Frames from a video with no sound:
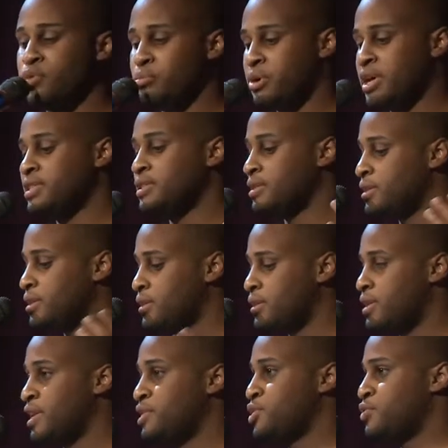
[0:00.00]
robustly
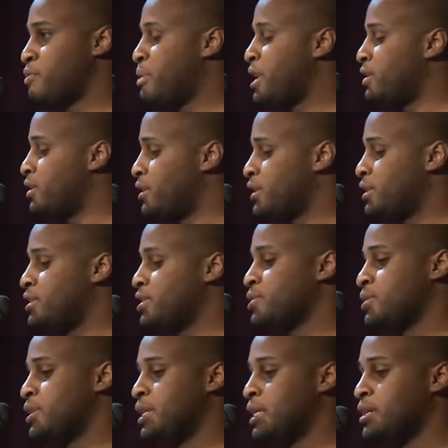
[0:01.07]
and that it should remain in good
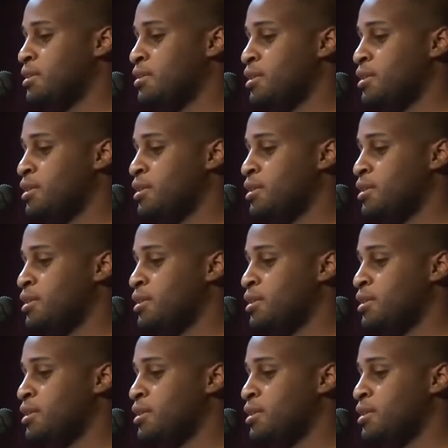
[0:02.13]
condition.